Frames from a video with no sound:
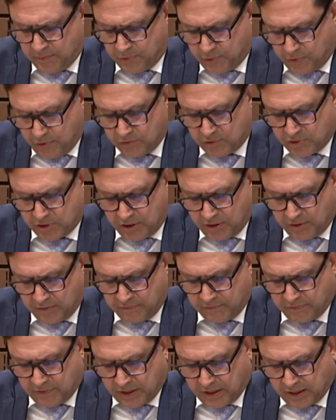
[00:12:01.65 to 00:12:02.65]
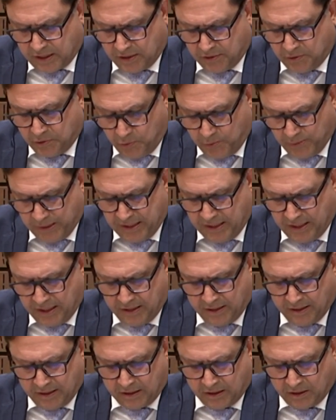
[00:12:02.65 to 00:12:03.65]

approach of no meeting